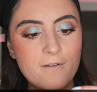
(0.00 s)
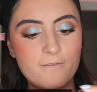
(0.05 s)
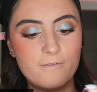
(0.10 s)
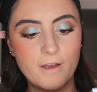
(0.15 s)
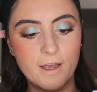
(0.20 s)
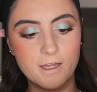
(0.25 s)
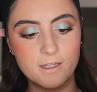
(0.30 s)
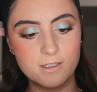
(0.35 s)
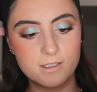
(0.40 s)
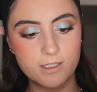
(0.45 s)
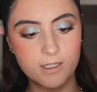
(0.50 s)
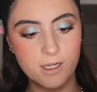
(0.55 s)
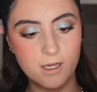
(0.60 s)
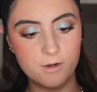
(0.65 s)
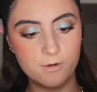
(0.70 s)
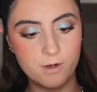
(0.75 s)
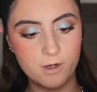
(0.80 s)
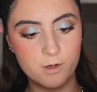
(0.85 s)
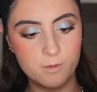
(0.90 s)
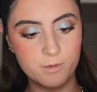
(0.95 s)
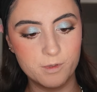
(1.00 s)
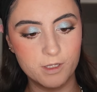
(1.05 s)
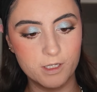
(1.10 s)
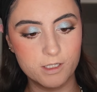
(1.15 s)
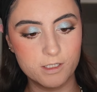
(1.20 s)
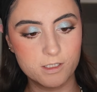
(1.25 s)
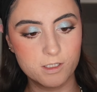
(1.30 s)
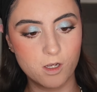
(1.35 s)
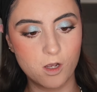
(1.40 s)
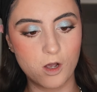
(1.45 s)
fancy. How do I open
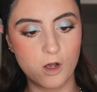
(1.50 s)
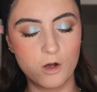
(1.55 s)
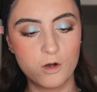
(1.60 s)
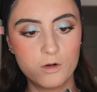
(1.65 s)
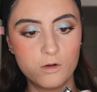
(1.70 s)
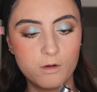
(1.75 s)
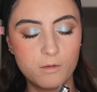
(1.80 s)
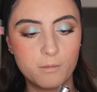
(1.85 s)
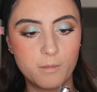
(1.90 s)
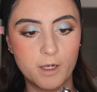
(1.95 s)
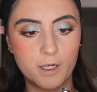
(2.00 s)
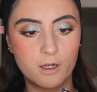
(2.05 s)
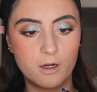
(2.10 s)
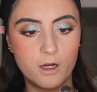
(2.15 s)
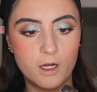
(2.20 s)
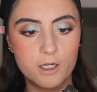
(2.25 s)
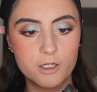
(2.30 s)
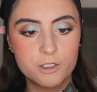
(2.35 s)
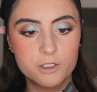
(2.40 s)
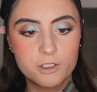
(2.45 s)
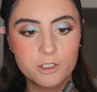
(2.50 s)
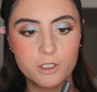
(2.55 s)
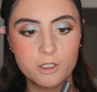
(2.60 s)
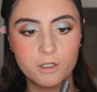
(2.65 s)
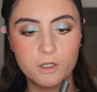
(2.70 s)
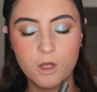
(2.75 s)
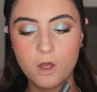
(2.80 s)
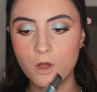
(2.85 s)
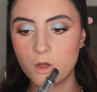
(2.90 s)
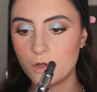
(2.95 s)
this? Oh my gosh.
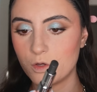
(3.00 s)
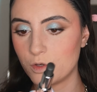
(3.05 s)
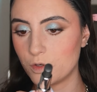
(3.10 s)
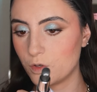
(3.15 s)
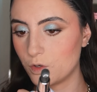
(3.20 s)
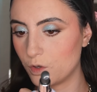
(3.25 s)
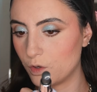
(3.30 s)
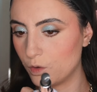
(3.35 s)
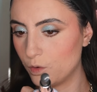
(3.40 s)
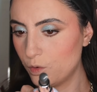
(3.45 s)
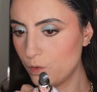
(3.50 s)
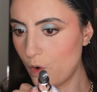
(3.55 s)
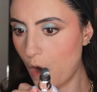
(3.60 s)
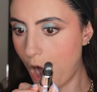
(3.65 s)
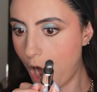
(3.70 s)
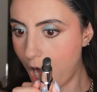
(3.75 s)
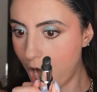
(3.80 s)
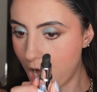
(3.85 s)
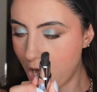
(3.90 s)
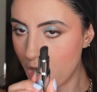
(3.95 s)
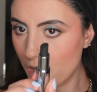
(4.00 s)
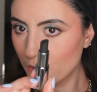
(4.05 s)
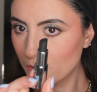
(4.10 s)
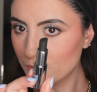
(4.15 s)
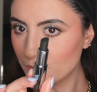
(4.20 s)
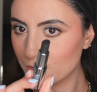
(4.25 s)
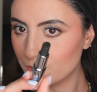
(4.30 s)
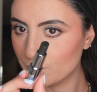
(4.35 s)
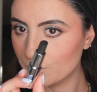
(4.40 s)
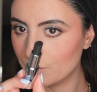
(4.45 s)
Ooh.
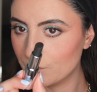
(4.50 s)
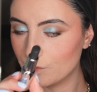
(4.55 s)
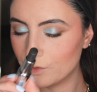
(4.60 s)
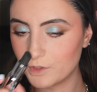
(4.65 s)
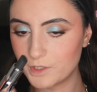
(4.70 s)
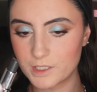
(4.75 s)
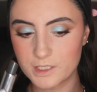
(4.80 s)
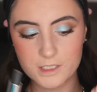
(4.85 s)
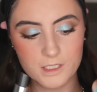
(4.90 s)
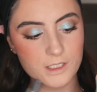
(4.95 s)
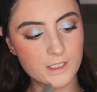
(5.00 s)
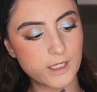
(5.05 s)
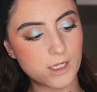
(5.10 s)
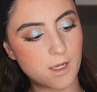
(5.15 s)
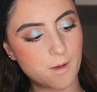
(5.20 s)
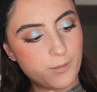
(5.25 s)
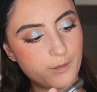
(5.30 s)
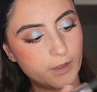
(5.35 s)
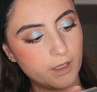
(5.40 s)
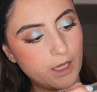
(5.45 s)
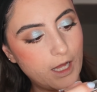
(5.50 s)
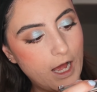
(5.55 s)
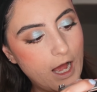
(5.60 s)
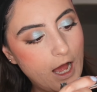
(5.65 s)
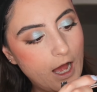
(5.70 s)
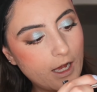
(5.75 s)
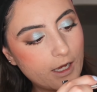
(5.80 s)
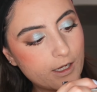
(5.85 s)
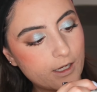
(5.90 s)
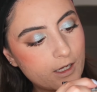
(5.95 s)
Ooh, this is like a
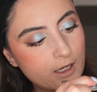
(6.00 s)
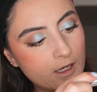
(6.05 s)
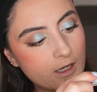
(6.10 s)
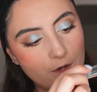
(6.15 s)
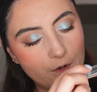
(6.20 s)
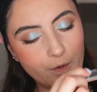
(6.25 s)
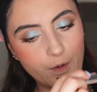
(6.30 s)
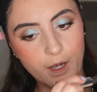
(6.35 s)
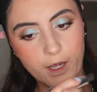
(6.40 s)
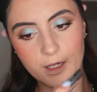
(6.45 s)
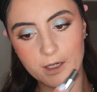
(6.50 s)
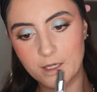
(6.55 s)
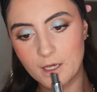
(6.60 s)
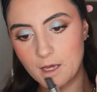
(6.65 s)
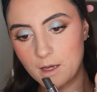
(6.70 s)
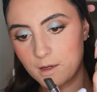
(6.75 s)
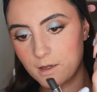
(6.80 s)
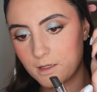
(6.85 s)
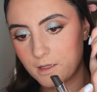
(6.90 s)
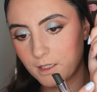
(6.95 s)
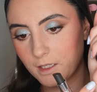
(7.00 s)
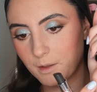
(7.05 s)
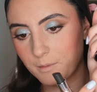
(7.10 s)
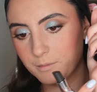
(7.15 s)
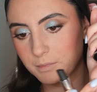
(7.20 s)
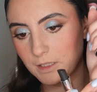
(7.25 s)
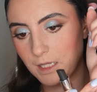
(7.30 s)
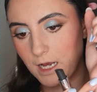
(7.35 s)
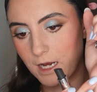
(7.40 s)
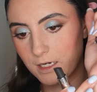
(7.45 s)
black. Okay, yeah. Like
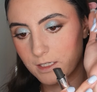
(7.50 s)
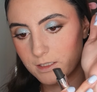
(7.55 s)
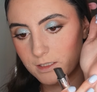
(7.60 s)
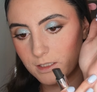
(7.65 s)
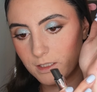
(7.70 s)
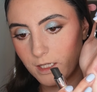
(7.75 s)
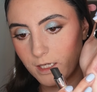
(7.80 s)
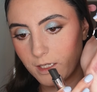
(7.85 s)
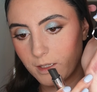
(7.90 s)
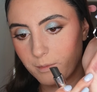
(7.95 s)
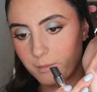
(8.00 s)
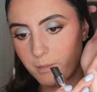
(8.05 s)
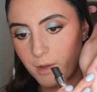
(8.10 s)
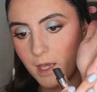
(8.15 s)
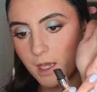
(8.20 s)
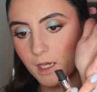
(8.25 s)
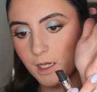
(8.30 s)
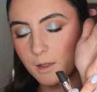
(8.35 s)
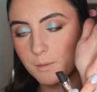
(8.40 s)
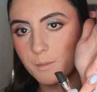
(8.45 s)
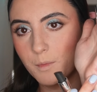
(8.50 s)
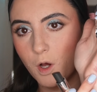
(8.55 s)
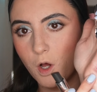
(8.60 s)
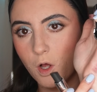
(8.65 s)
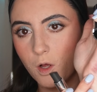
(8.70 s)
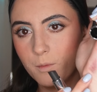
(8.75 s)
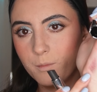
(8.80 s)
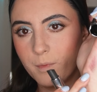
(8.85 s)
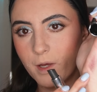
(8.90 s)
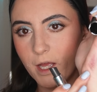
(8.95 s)
a black to like
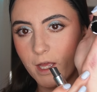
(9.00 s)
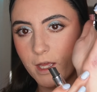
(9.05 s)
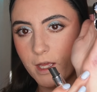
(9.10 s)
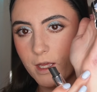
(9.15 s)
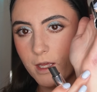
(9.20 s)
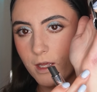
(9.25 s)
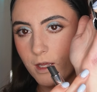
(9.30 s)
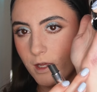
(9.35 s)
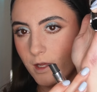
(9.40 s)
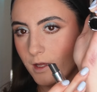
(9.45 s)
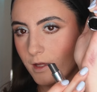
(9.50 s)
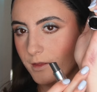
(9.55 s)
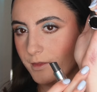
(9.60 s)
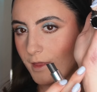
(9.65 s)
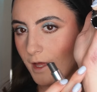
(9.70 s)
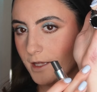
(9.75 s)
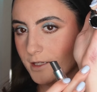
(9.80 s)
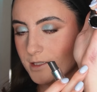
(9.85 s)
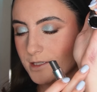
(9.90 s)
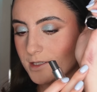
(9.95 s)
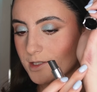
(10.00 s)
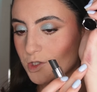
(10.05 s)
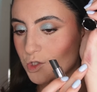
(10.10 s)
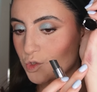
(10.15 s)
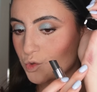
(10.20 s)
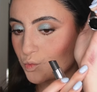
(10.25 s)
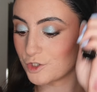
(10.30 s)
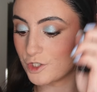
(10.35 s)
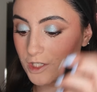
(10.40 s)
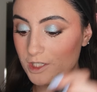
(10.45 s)
foam, but
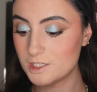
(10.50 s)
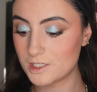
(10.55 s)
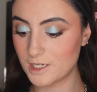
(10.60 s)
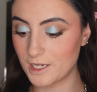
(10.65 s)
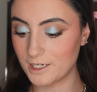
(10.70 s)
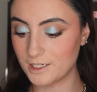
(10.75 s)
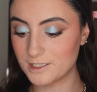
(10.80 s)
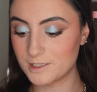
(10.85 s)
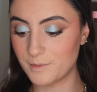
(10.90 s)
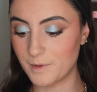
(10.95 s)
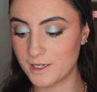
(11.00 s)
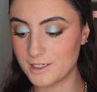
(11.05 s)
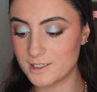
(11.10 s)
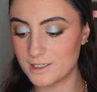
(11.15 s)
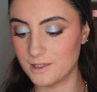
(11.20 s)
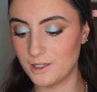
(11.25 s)
that's just like spicy